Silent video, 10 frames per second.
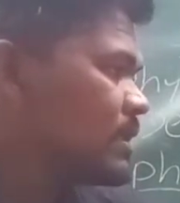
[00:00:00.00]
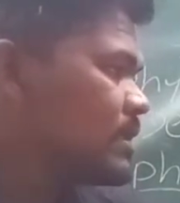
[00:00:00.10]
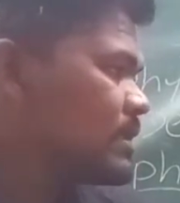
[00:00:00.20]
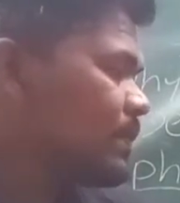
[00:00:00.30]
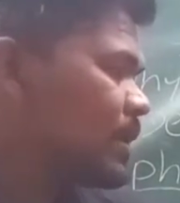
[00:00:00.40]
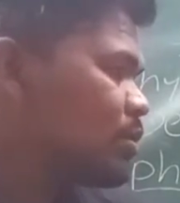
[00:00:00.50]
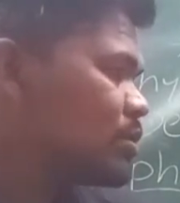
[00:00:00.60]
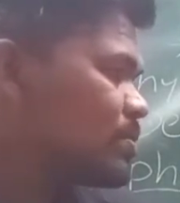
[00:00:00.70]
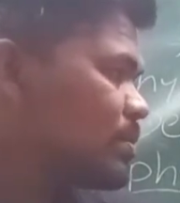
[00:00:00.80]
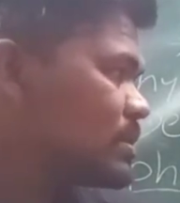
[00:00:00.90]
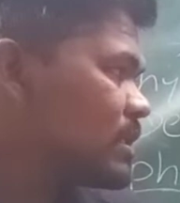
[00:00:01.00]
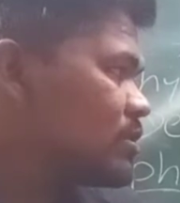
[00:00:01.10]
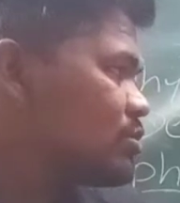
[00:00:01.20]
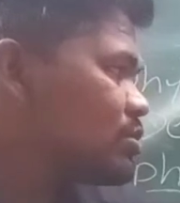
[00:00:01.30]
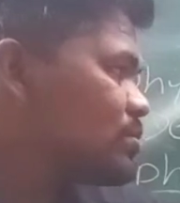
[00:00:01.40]
These aplanospores
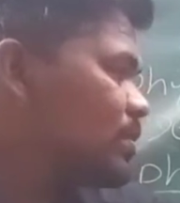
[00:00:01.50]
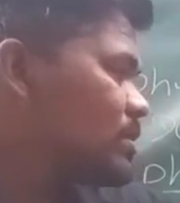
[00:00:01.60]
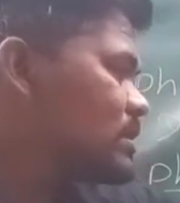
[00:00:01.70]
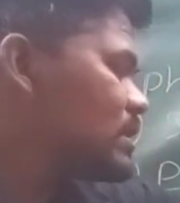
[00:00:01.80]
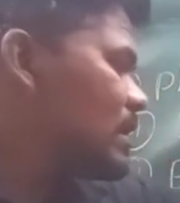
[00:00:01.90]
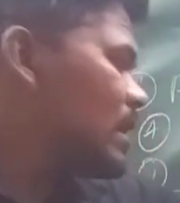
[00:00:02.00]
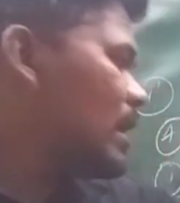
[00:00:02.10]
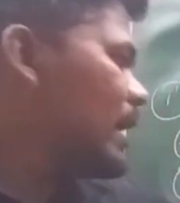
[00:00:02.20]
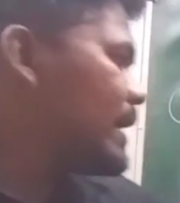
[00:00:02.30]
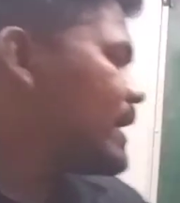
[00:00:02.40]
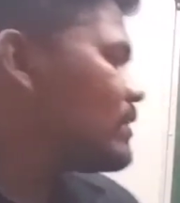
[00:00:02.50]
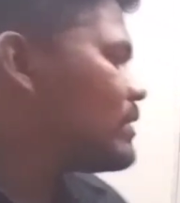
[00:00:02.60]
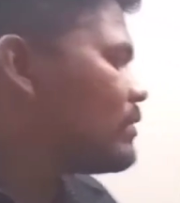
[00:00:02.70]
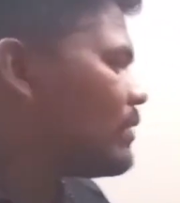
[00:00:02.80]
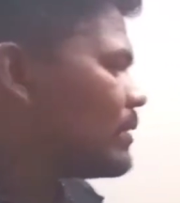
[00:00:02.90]
and zoospores again
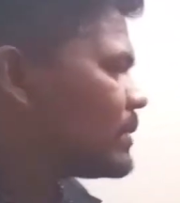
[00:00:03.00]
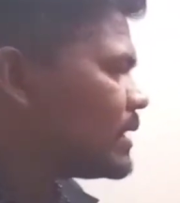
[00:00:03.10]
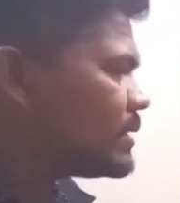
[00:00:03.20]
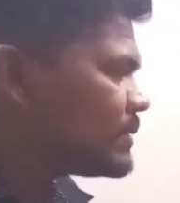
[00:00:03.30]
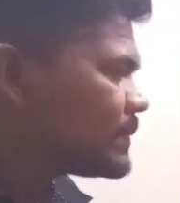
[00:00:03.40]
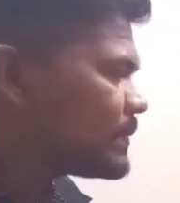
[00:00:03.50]
will form the,